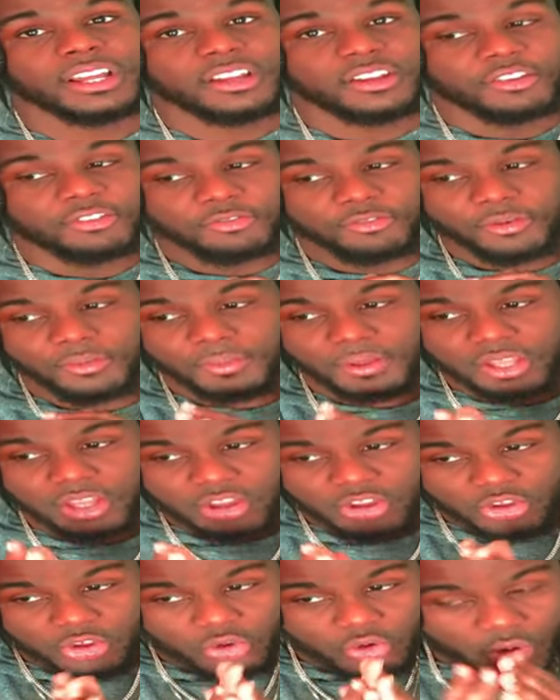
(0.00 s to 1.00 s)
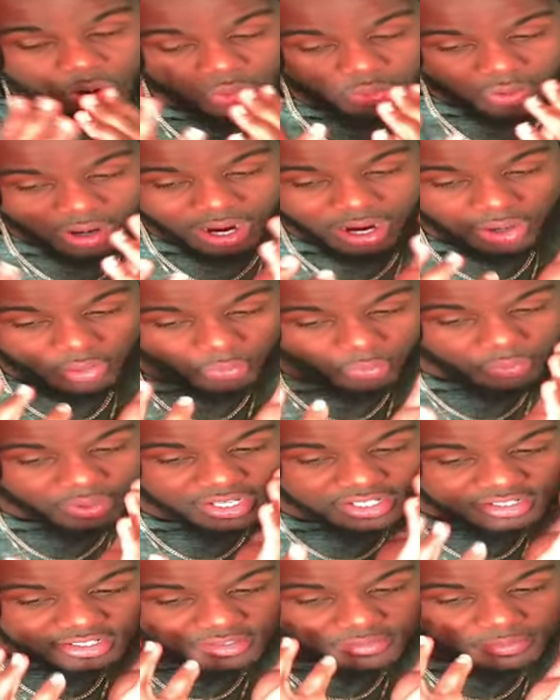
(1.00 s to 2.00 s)
You feel me? You around
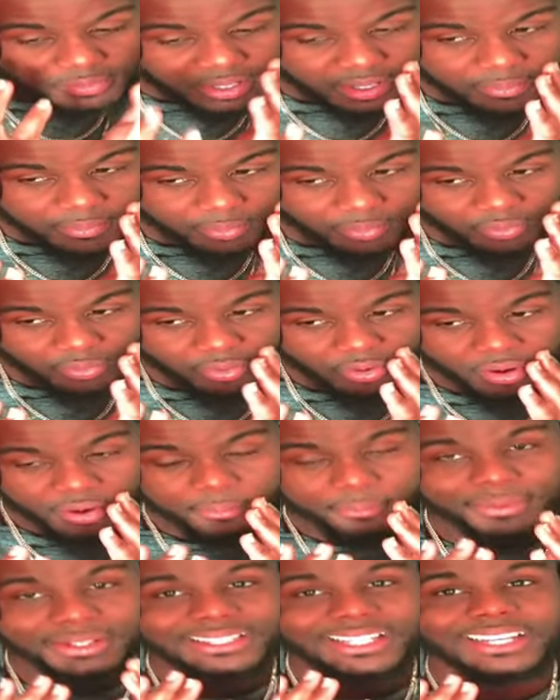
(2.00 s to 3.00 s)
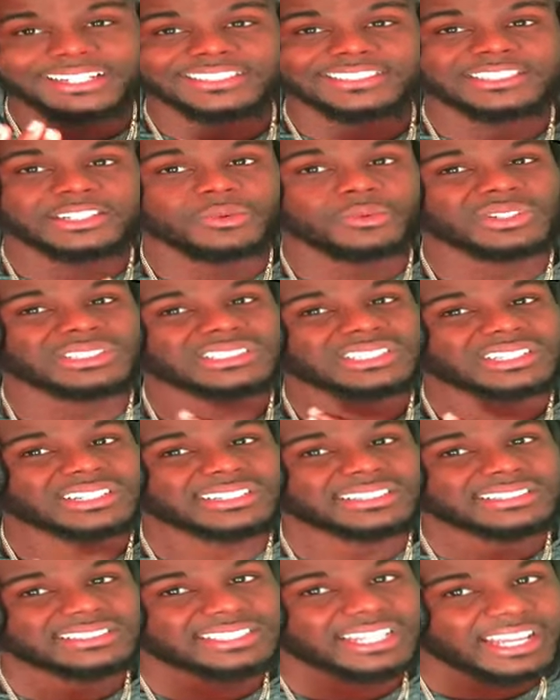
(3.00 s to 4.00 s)
rich people, but that shit wasn't
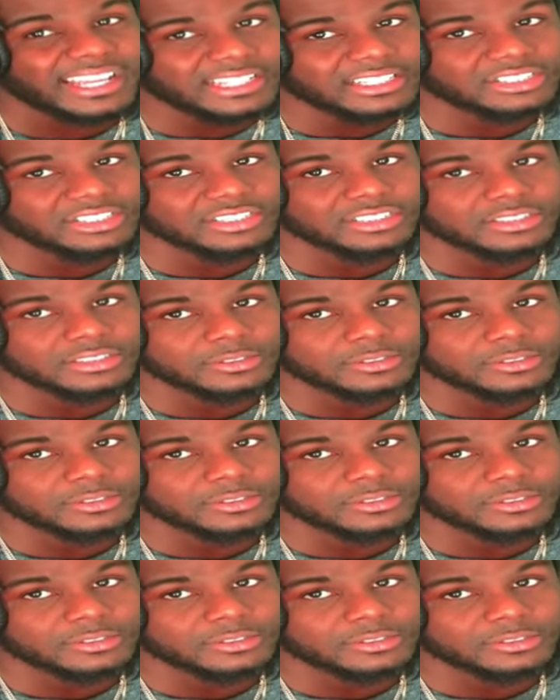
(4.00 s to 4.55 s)
contagious.